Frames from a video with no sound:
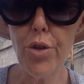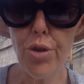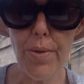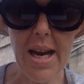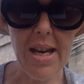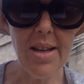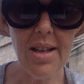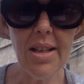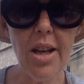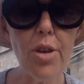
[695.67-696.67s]
trade.
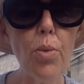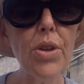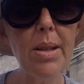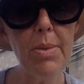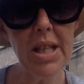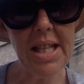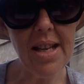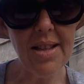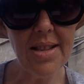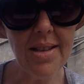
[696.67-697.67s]
In other words, something they
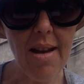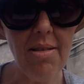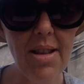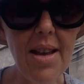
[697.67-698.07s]
can sell.